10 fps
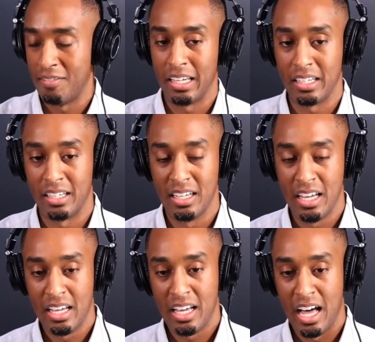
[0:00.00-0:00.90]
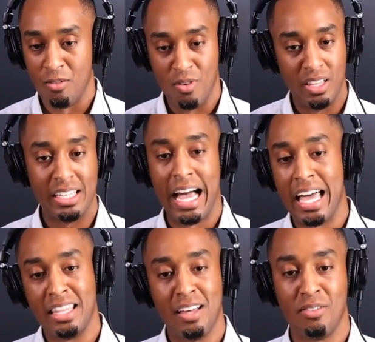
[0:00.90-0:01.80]
like a really high
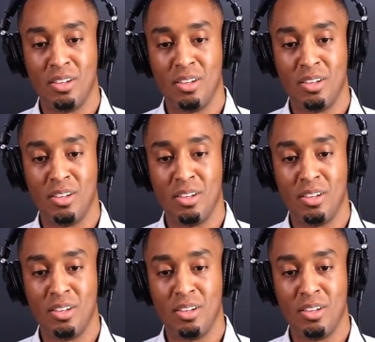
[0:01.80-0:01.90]
level,